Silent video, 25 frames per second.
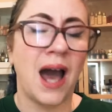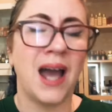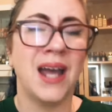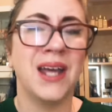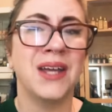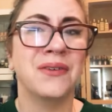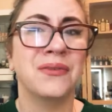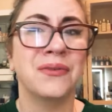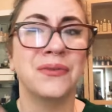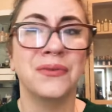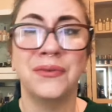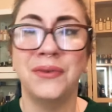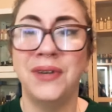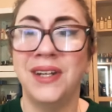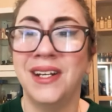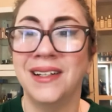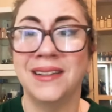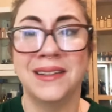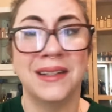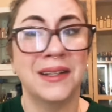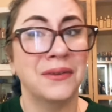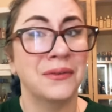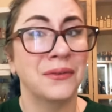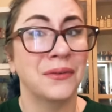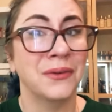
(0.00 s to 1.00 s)
I
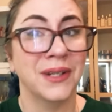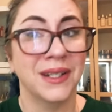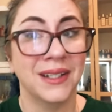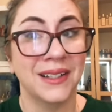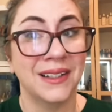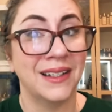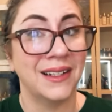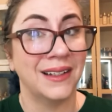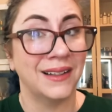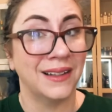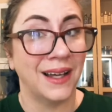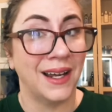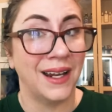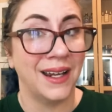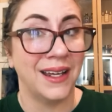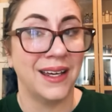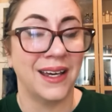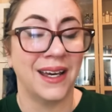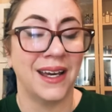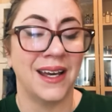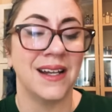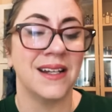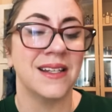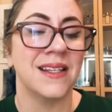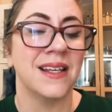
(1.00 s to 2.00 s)
really, really like
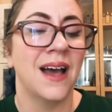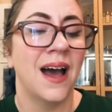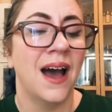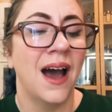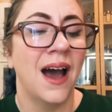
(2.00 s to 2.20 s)
it.